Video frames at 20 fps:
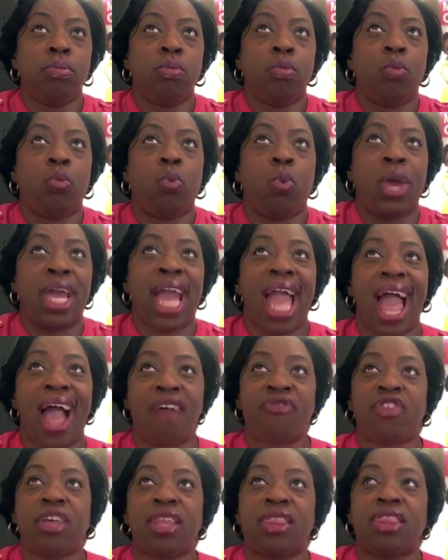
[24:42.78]
we
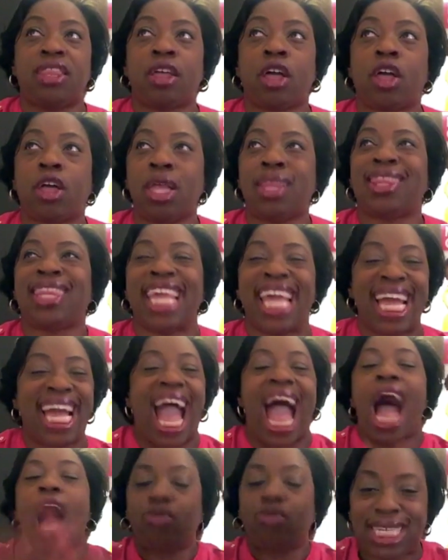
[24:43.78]
have to think
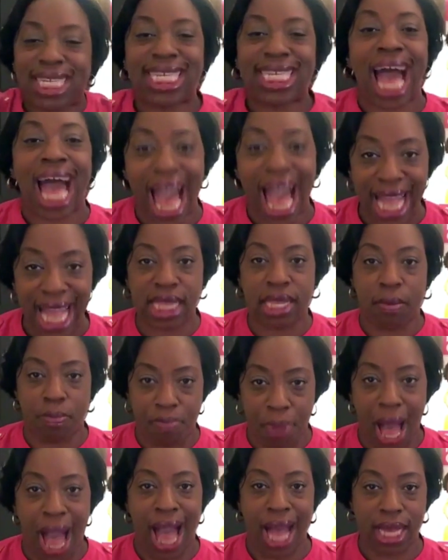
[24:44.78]
outside the
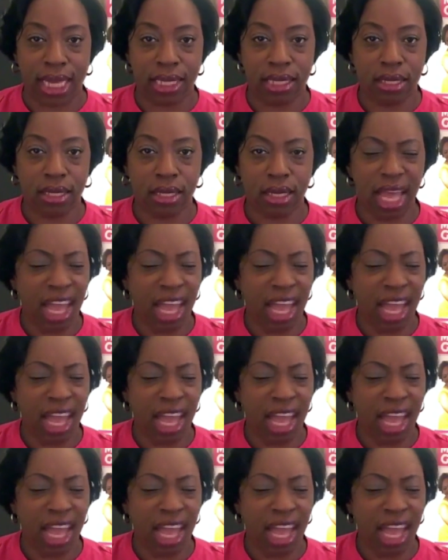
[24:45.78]
box.